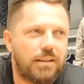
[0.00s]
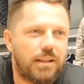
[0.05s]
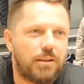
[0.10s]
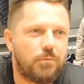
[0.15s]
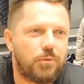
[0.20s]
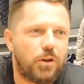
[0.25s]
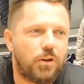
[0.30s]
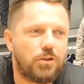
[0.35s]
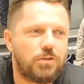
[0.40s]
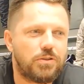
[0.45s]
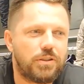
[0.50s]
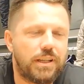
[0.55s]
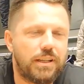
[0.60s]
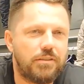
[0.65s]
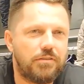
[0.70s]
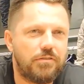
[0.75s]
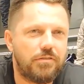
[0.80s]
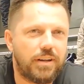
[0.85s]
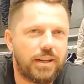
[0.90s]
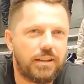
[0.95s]
That we also
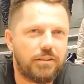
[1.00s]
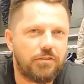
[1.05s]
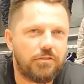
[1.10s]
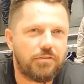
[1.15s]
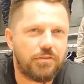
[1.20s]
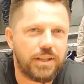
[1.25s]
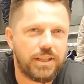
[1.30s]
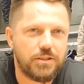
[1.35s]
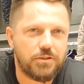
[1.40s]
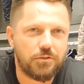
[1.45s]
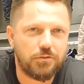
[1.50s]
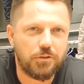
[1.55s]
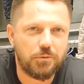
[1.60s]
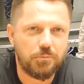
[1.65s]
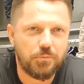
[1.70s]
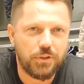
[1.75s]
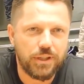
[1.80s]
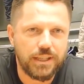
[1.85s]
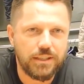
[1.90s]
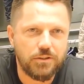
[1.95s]
invite friends of the
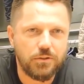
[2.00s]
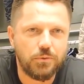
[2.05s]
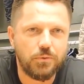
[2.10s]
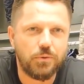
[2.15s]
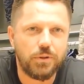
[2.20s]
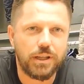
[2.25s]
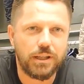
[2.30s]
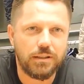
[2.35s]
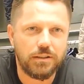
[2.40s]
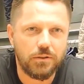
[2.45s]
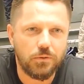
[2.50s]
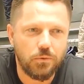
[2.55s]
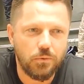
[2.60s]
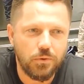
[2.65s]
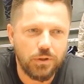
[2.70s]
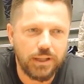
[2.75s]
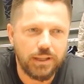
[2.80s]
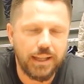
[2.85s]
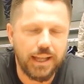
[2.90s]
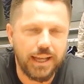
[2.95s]
brand who
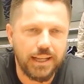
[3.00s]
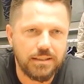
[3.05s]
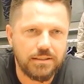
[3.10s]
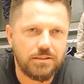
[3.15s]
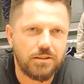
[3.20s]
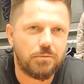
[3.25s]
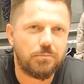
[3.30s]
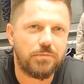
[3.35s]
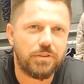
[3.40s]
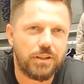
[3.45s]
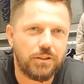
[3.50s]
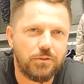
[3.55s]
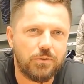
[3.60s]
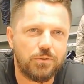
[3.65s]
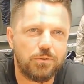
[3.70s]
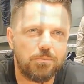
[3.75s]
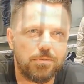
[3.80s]
can add something to the